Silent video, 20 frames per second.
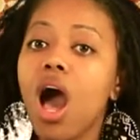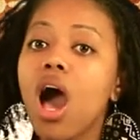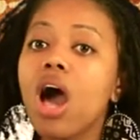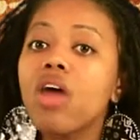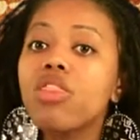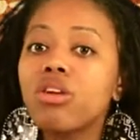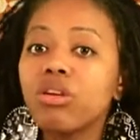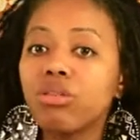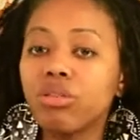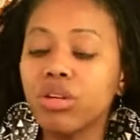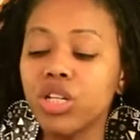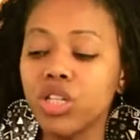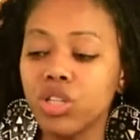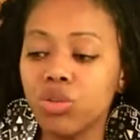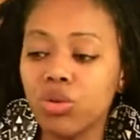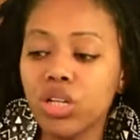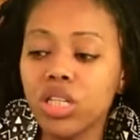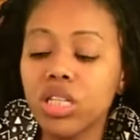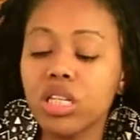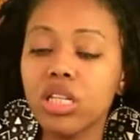other
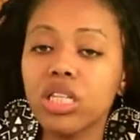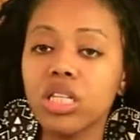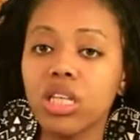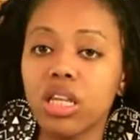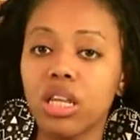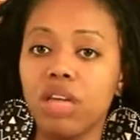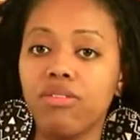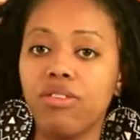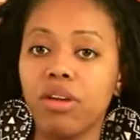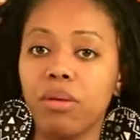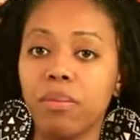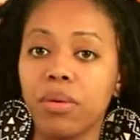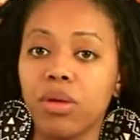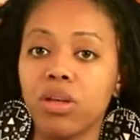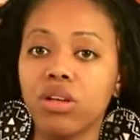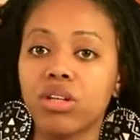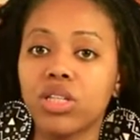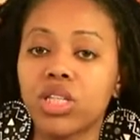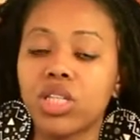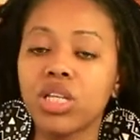resources in living
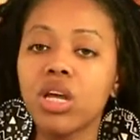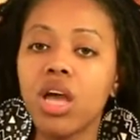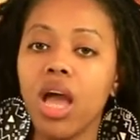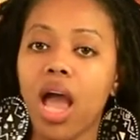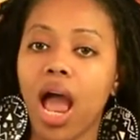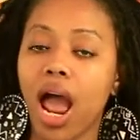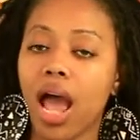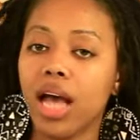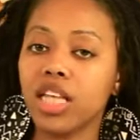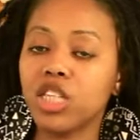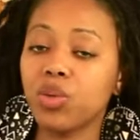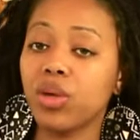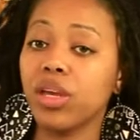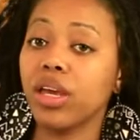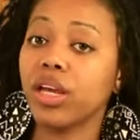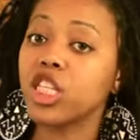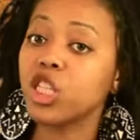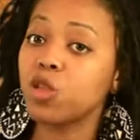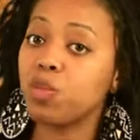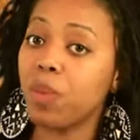books as we
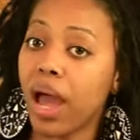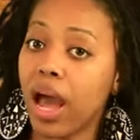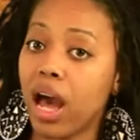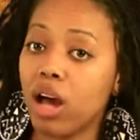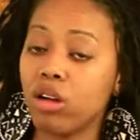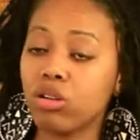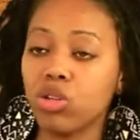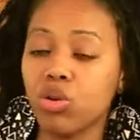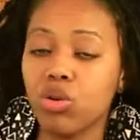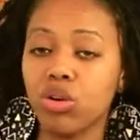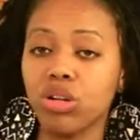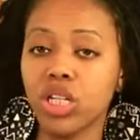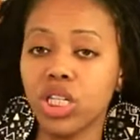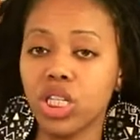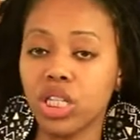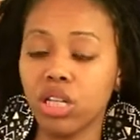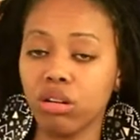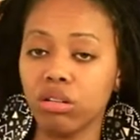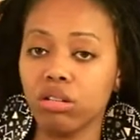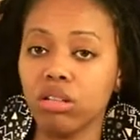expound on
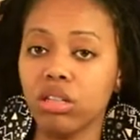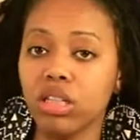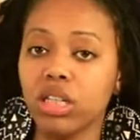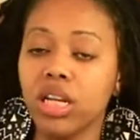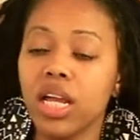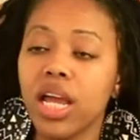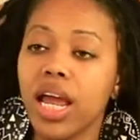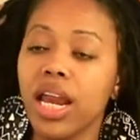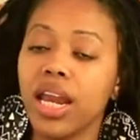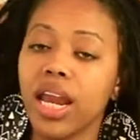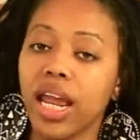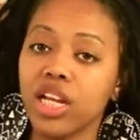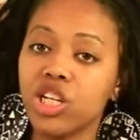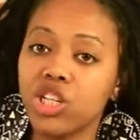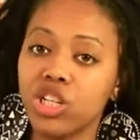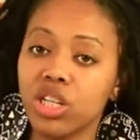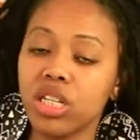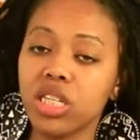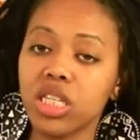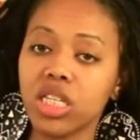certain
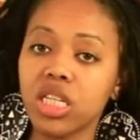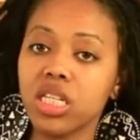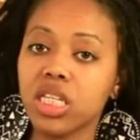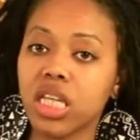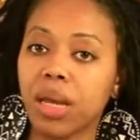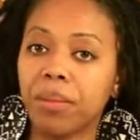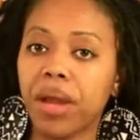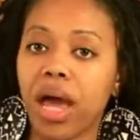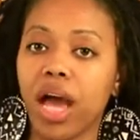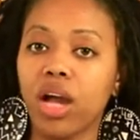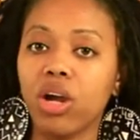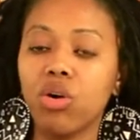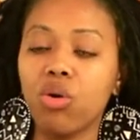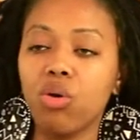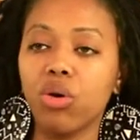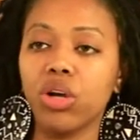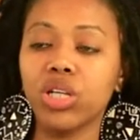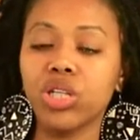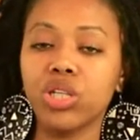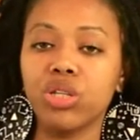nations because I'm not
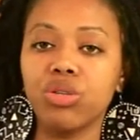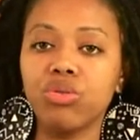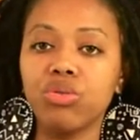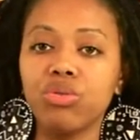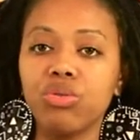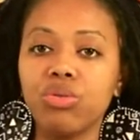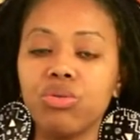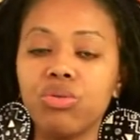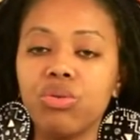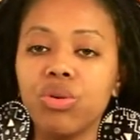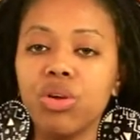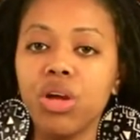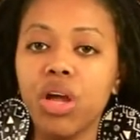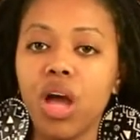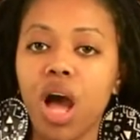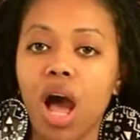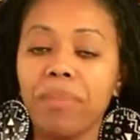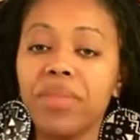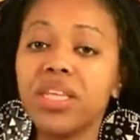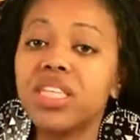going to,
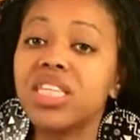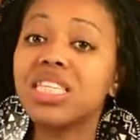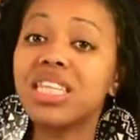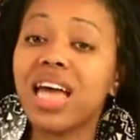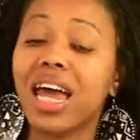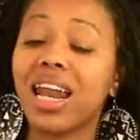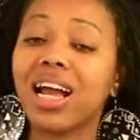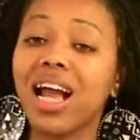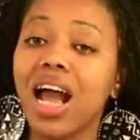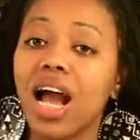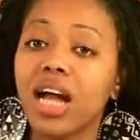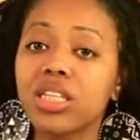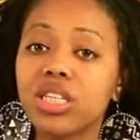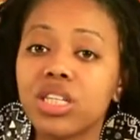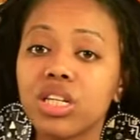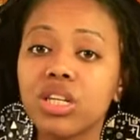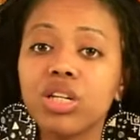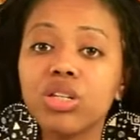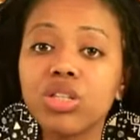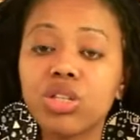um, this is not a
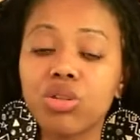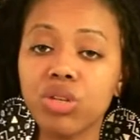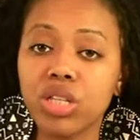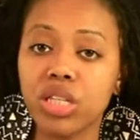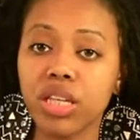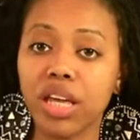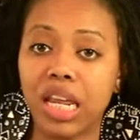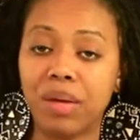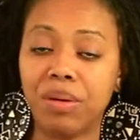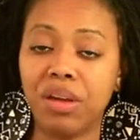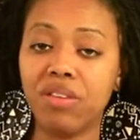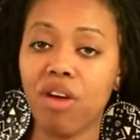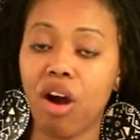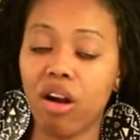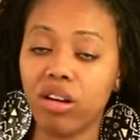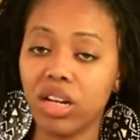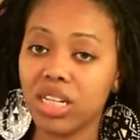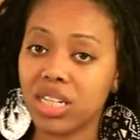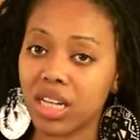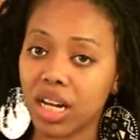continental study. We've
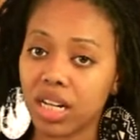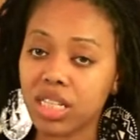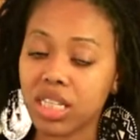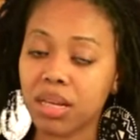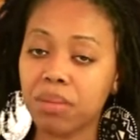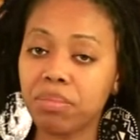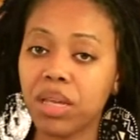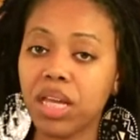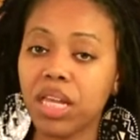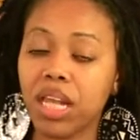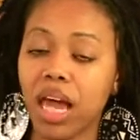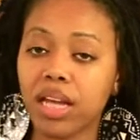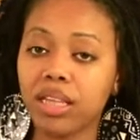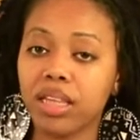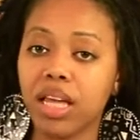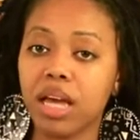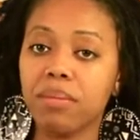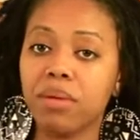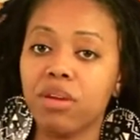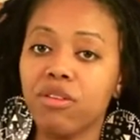already done something like
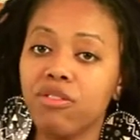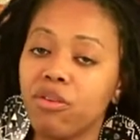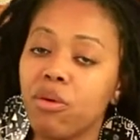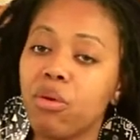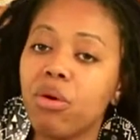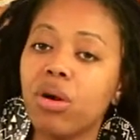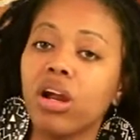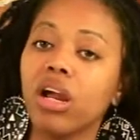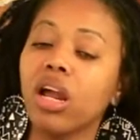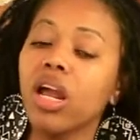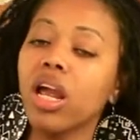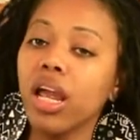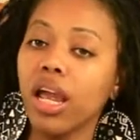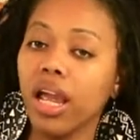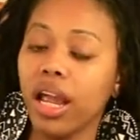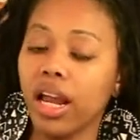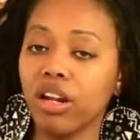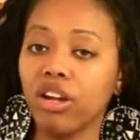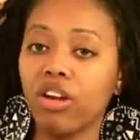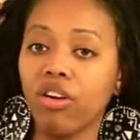that before
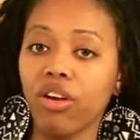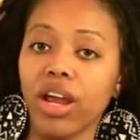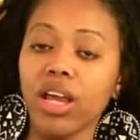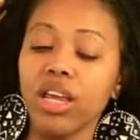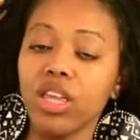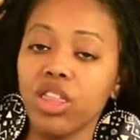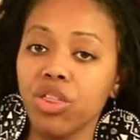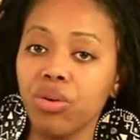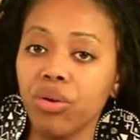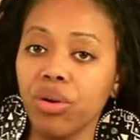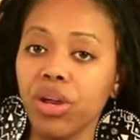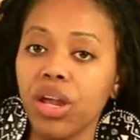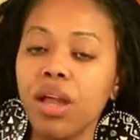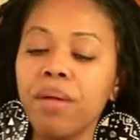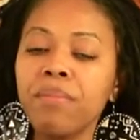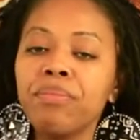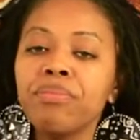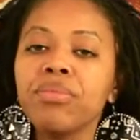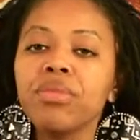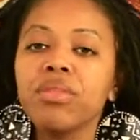in grade
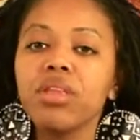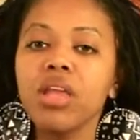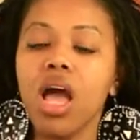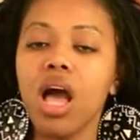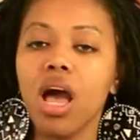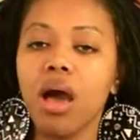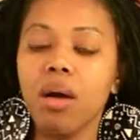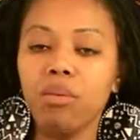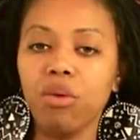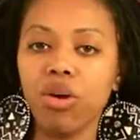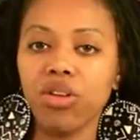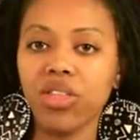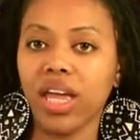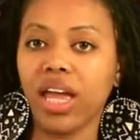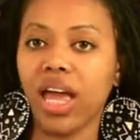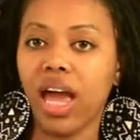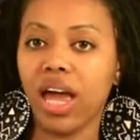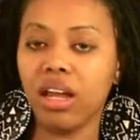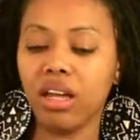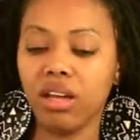three um, where they
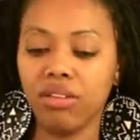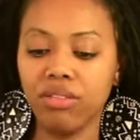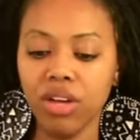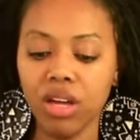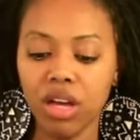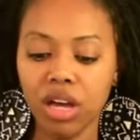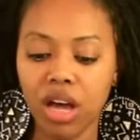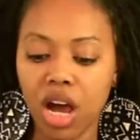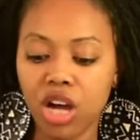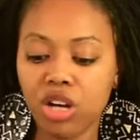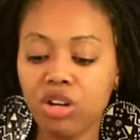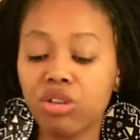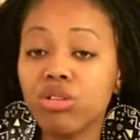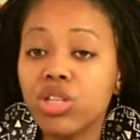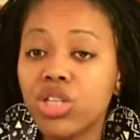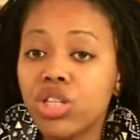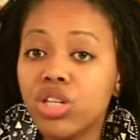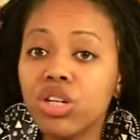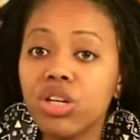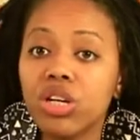kind of
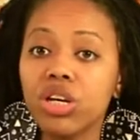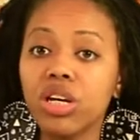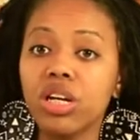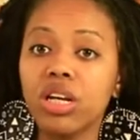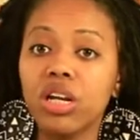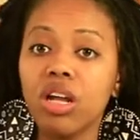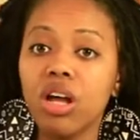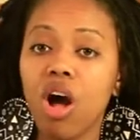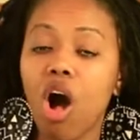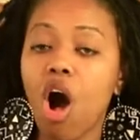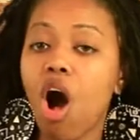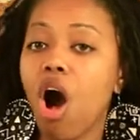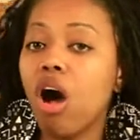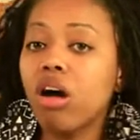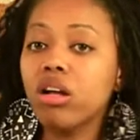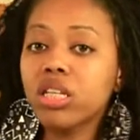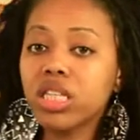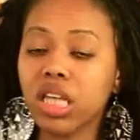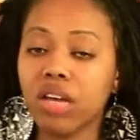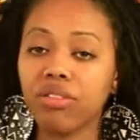understood
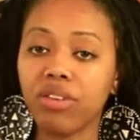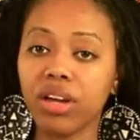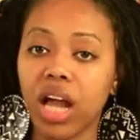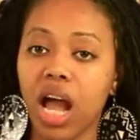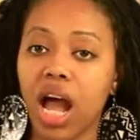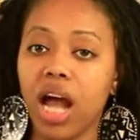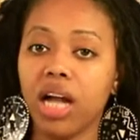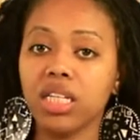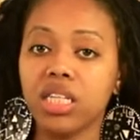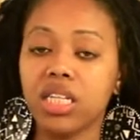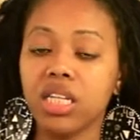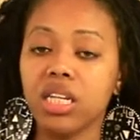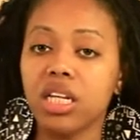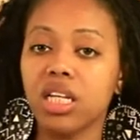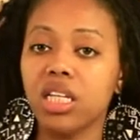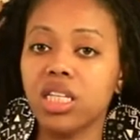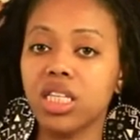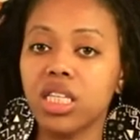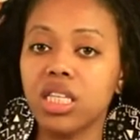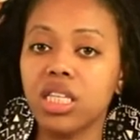all seven
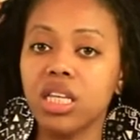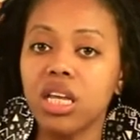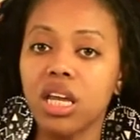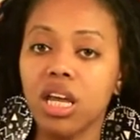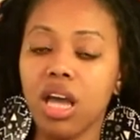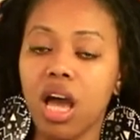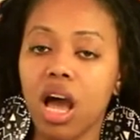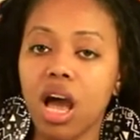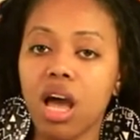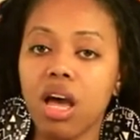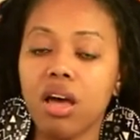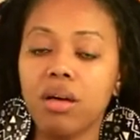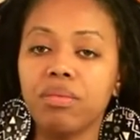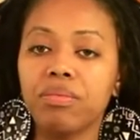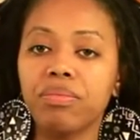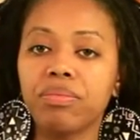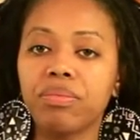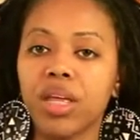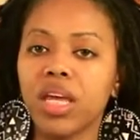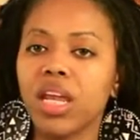continents
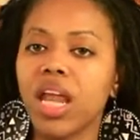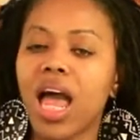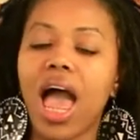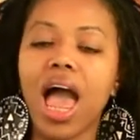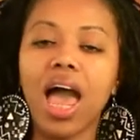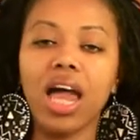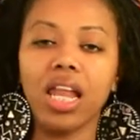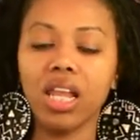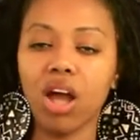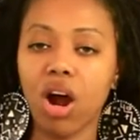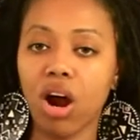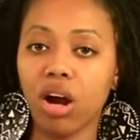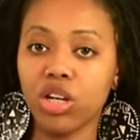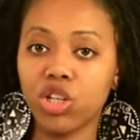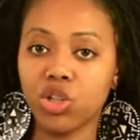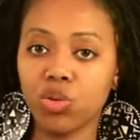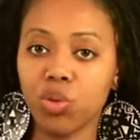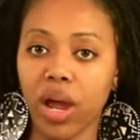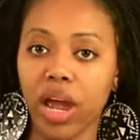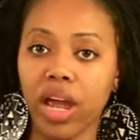um, in an
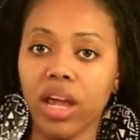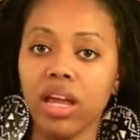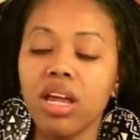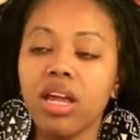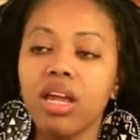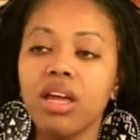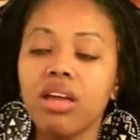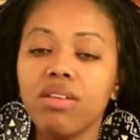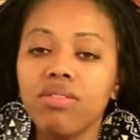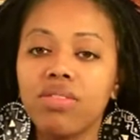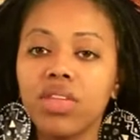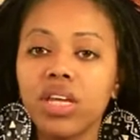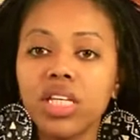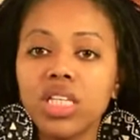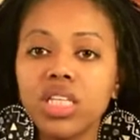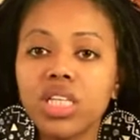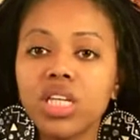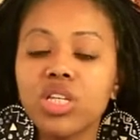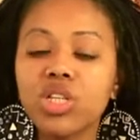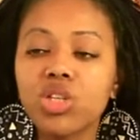at-large way.
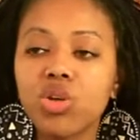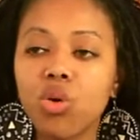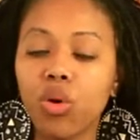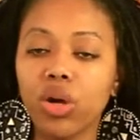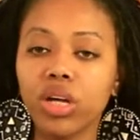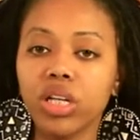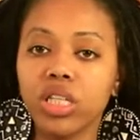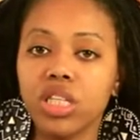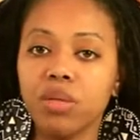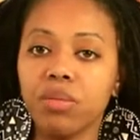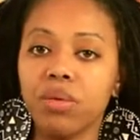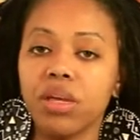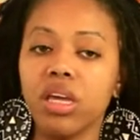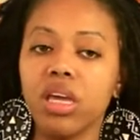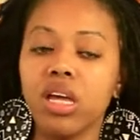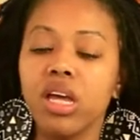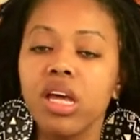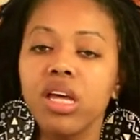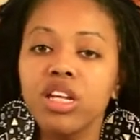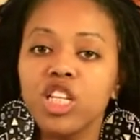This is going to
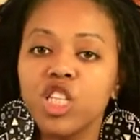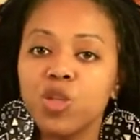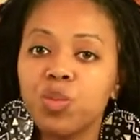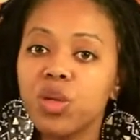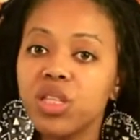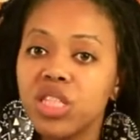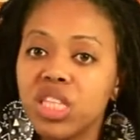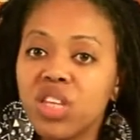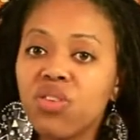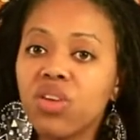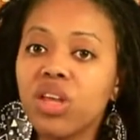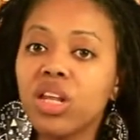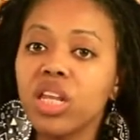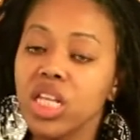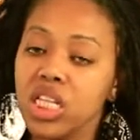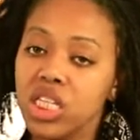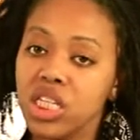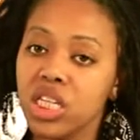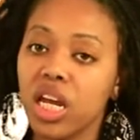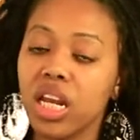be specifically
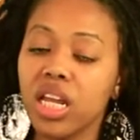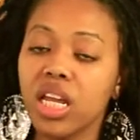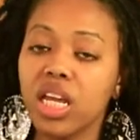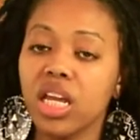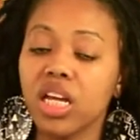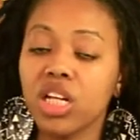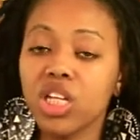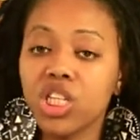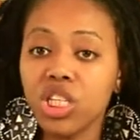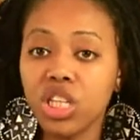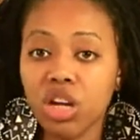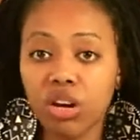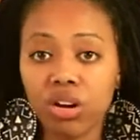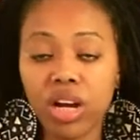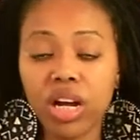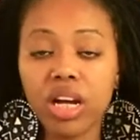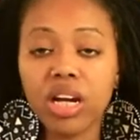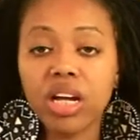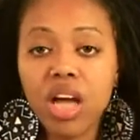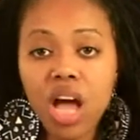studying
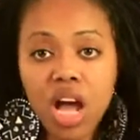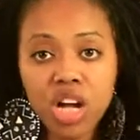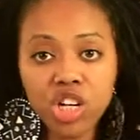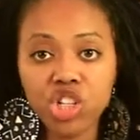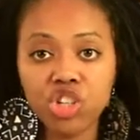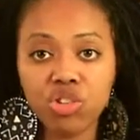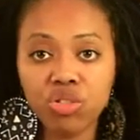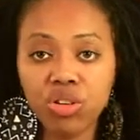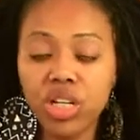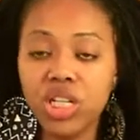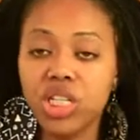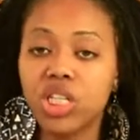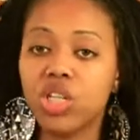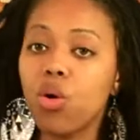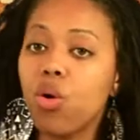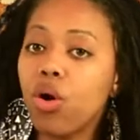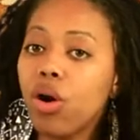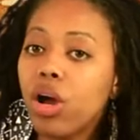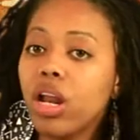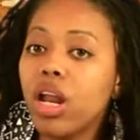certain countries
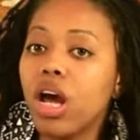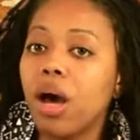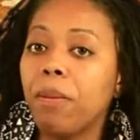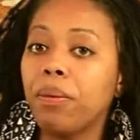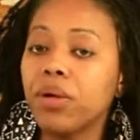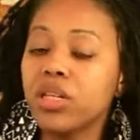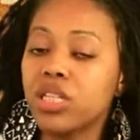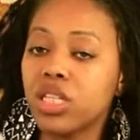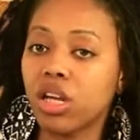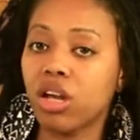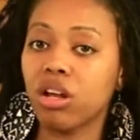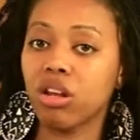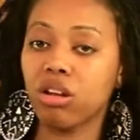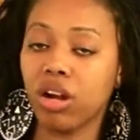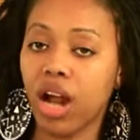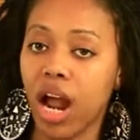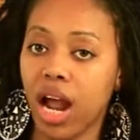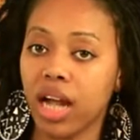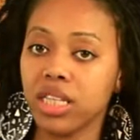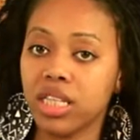on a particular
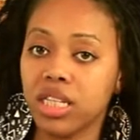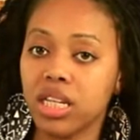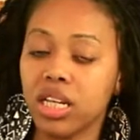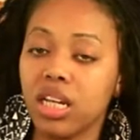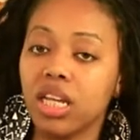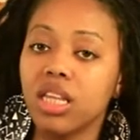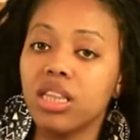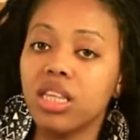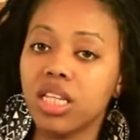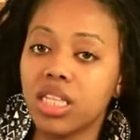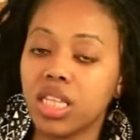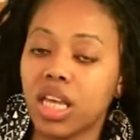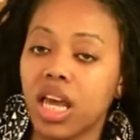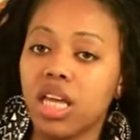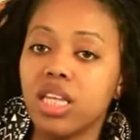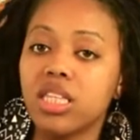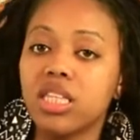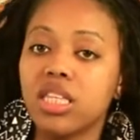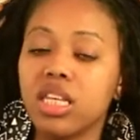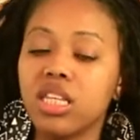continent, in this
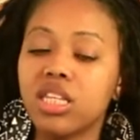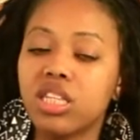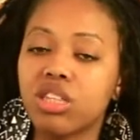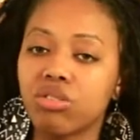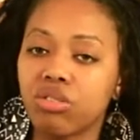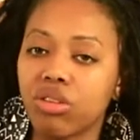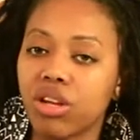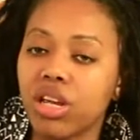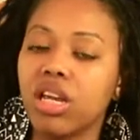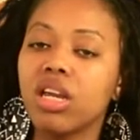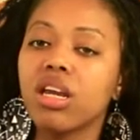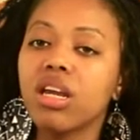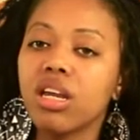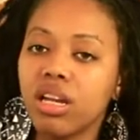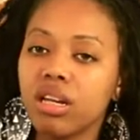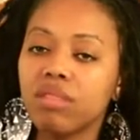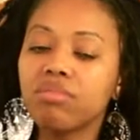case, these three